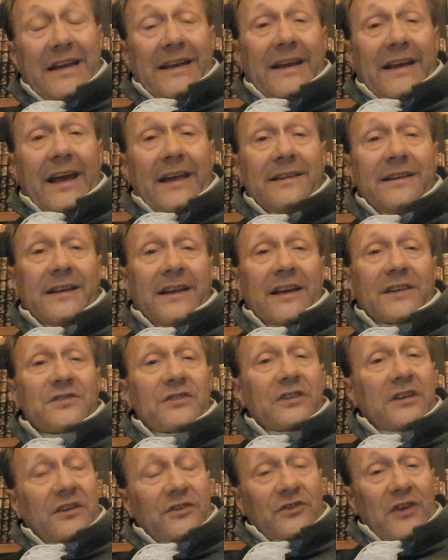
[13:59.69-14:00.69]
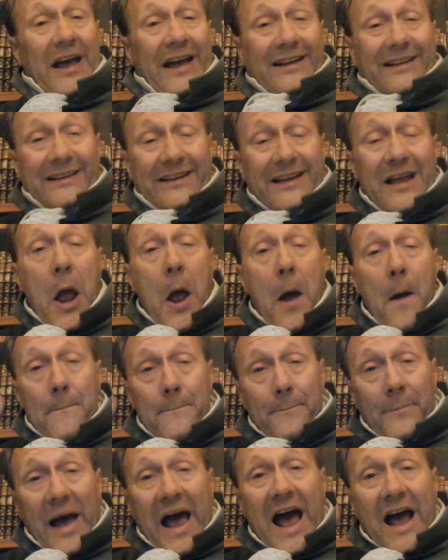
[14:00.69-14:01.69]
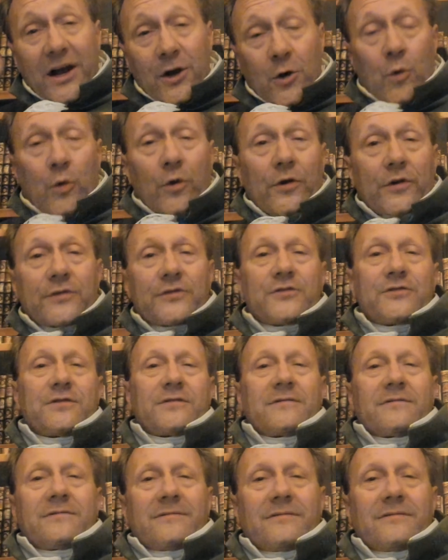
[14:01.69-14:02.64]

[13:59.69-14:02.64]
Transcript: Kendi gets it exactly backwards.